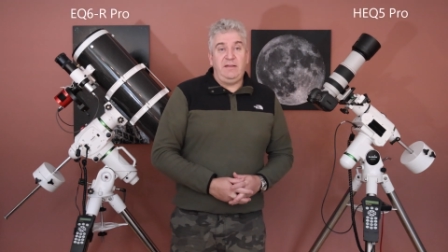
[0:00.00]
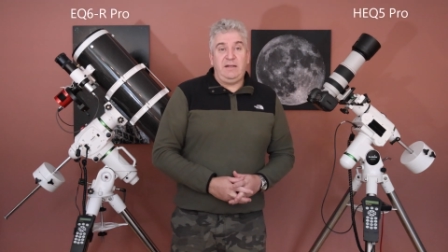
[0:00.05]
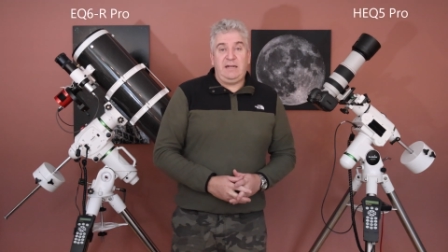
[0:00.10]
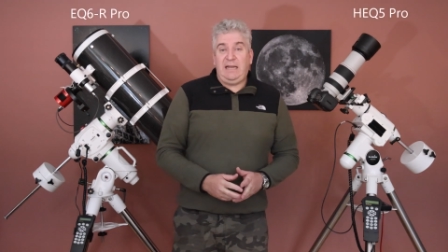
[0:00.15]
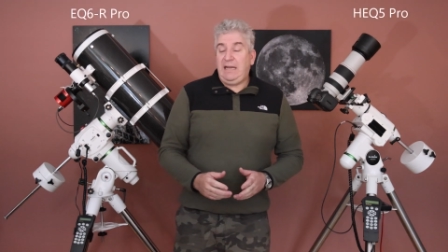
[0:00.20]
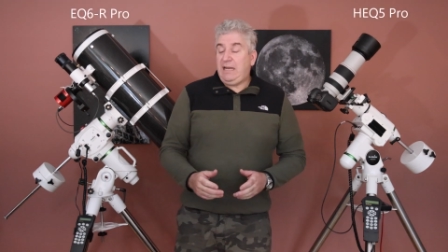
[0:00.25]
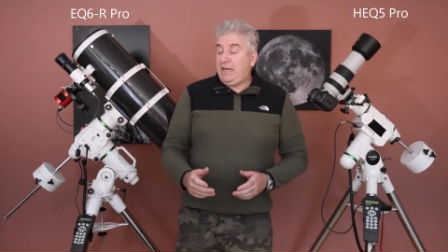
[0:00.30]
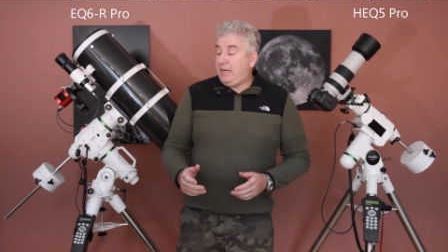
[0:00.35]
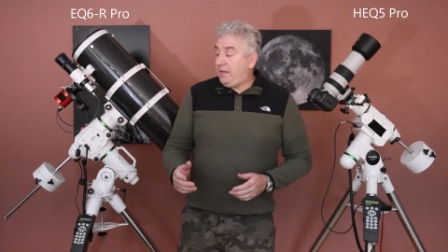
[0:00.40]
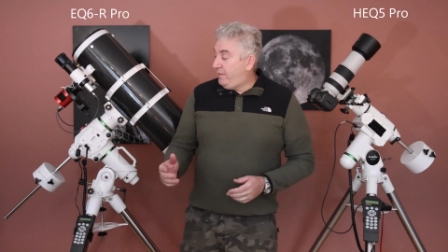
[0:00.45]

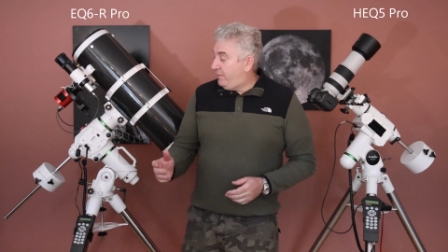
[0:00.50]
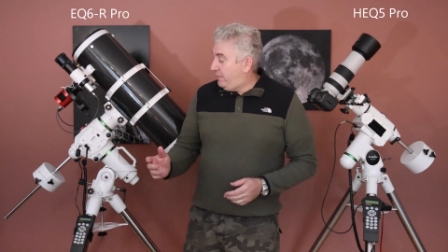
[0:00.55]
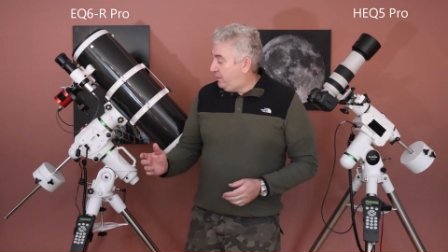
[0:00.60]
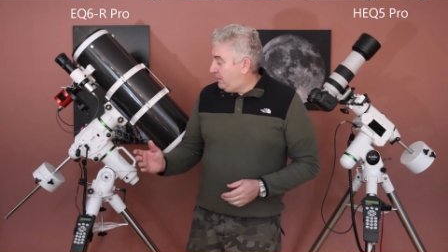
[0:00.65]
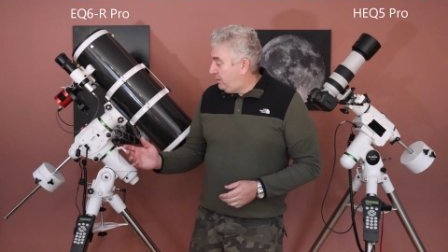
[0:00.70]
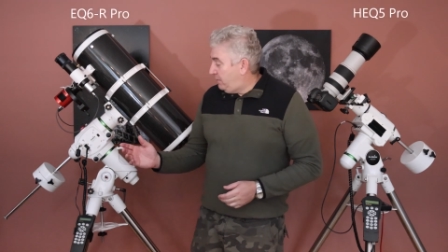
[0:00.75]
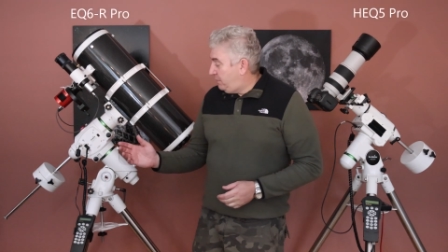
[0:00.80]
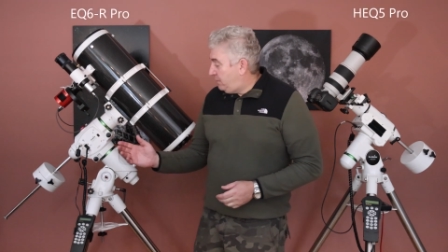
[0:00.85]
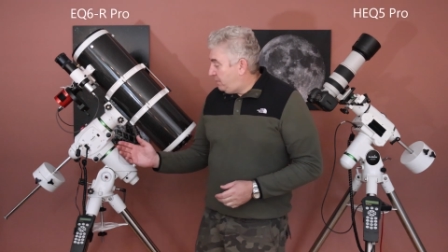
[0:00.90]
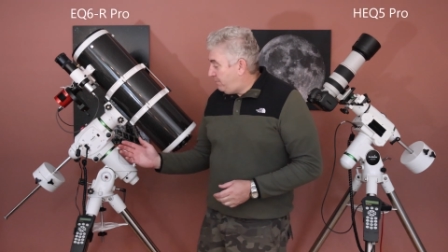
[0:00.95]
Clearly
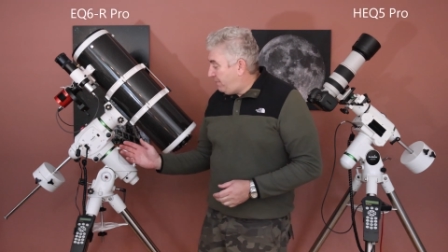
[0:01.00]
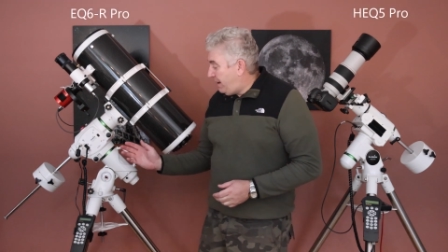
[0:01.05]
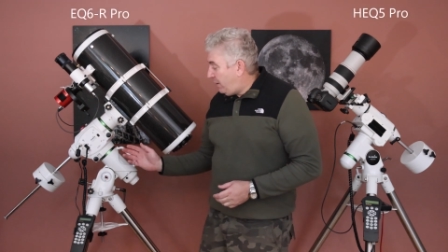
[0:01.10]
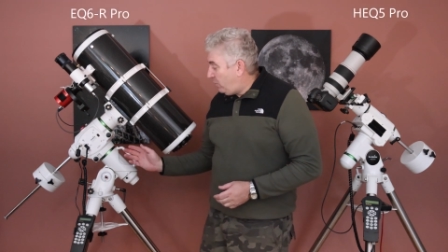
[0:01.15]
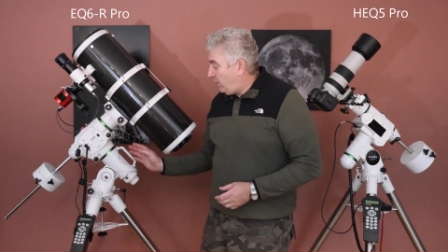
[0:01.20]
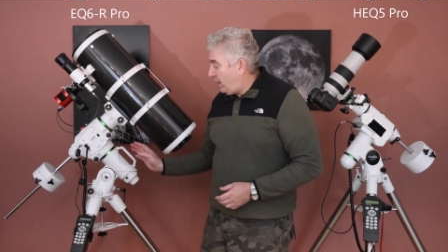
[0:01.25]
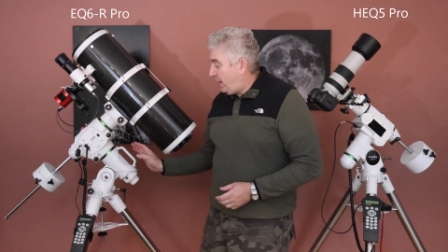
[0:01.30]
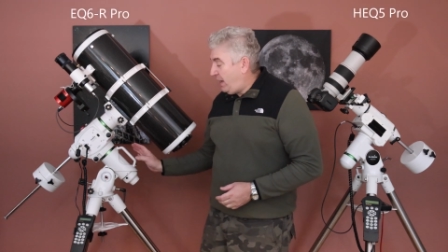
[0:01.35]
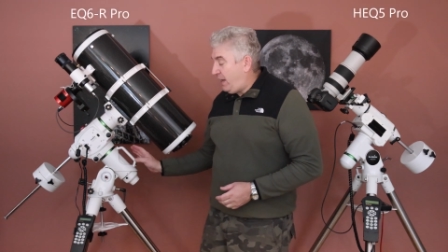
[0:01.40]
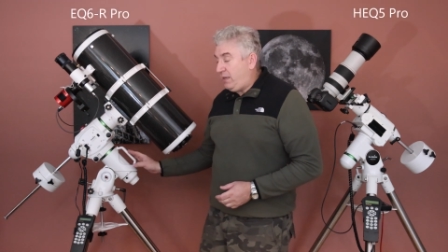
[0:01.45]
the, the
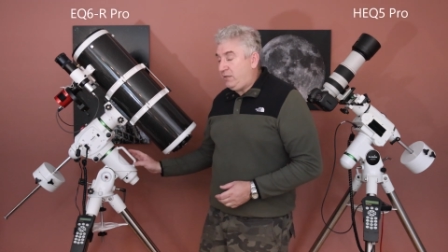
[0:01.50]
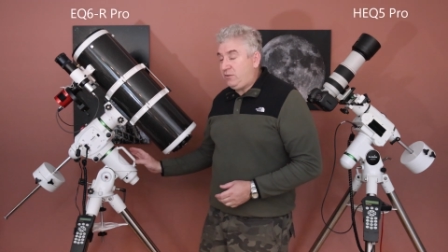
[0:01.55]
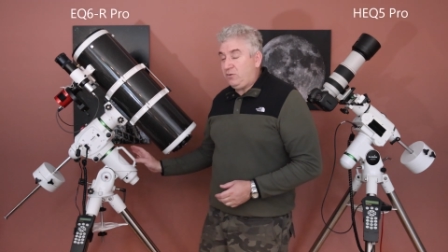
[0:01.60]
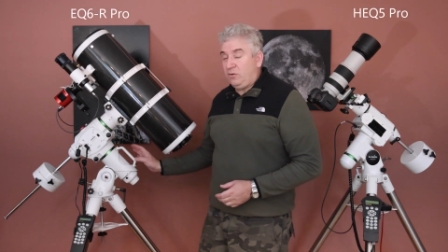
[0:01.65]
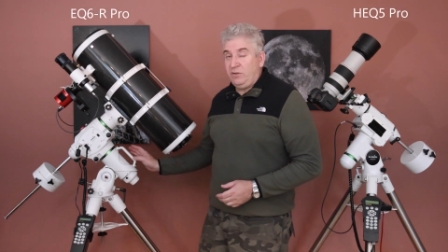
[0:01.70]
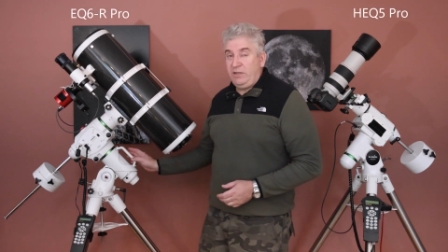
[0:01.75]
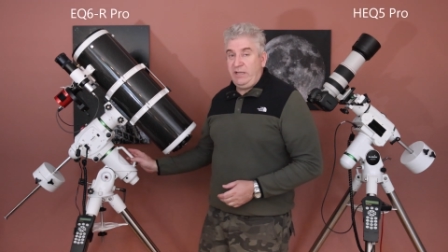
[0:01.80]
mount head on